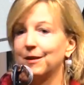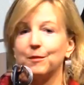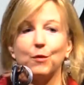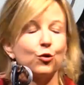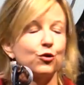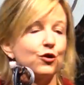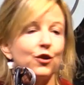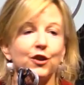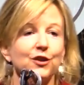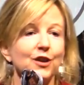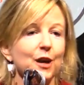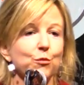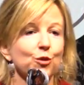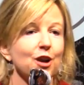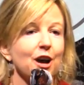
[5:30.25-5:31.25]
Most of the
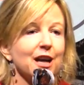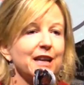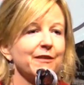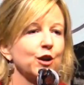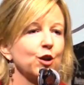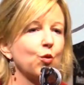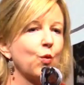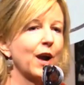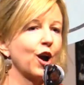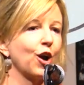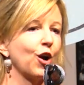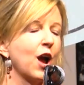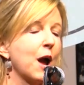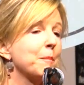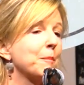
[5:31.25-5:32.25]
time we're not even
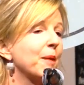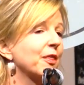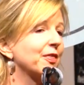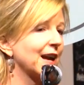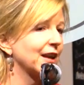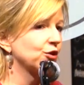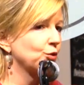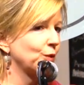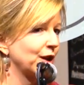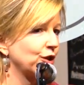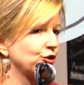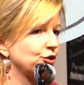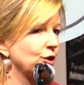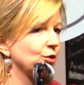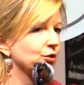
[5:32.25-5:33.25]
aware, but that's when it
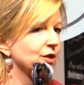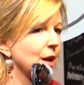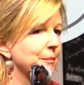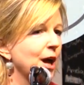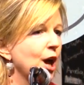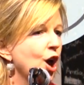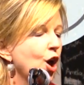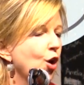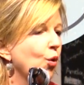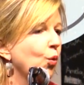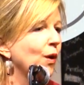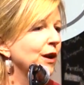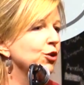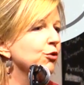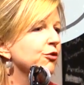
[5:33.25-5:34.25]
shows up.
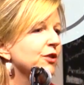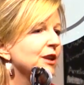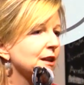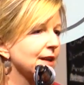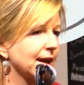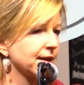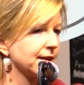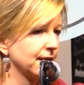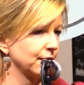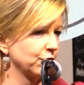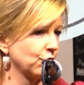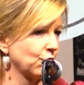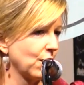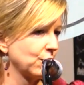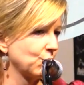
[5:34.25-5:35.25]
When you feel like things
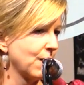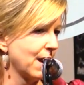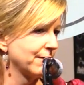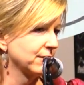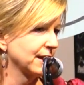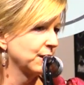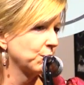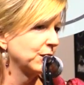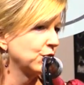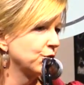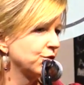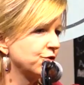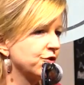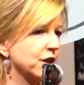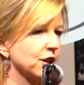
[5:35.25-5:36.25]
are unraveling, when you
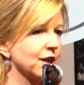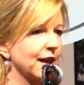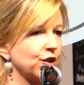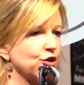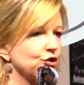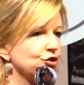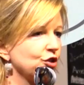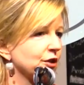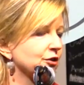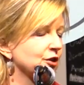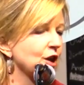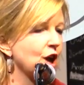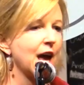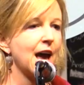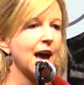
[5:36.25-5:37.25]
feel like you're
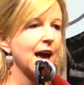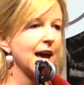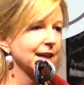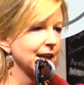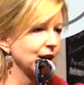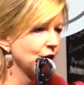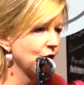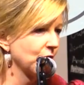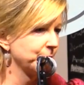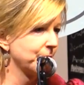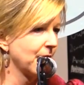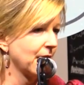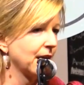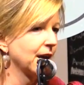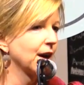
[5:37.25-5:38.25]
just hanging on
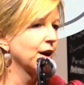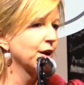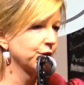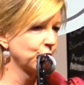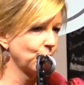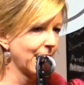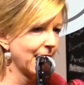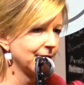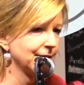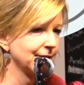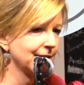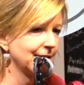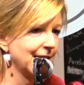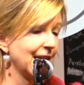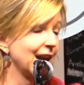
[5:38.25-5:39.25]
by a thread.
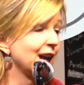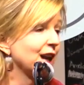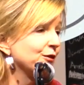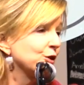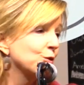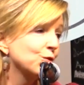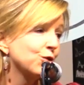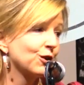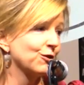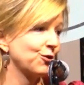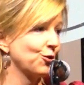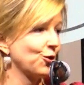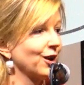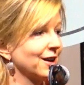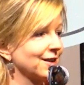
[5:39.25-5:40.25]
If you look
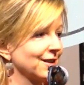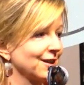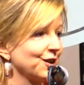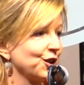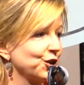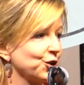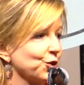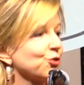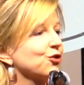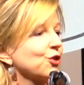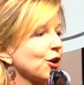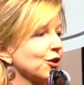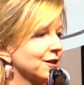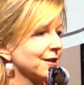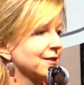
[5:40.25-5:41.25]
for it, you'll
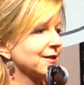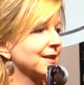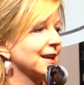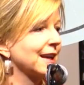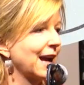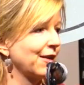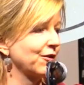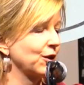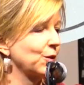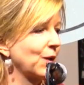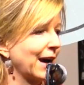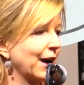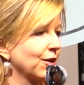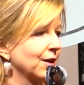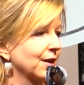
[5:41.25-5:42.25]
start to see it
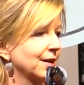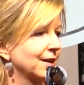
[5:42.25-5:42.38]
everywhere.